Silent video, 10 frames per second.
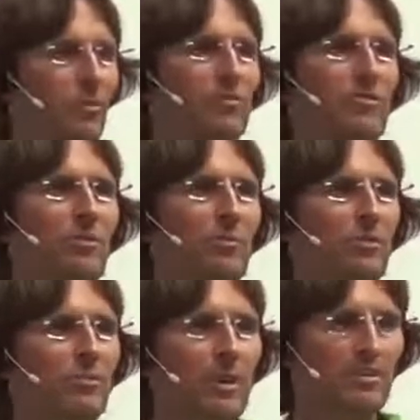will still
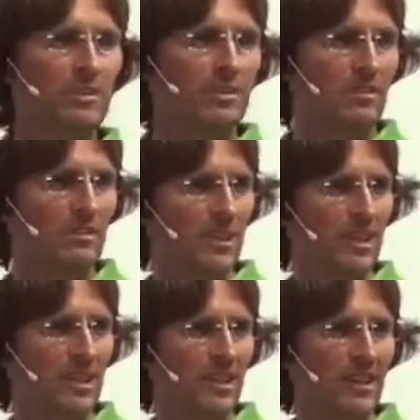be present.
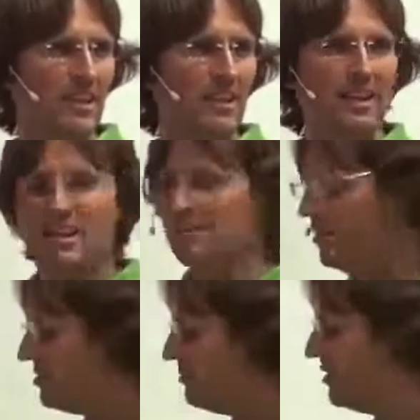And
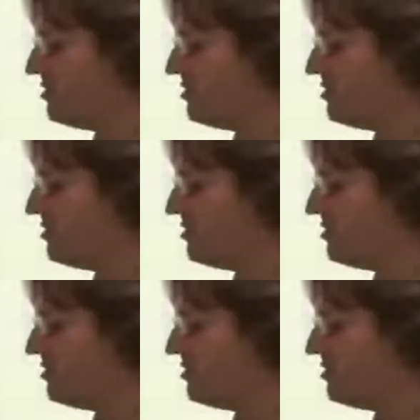those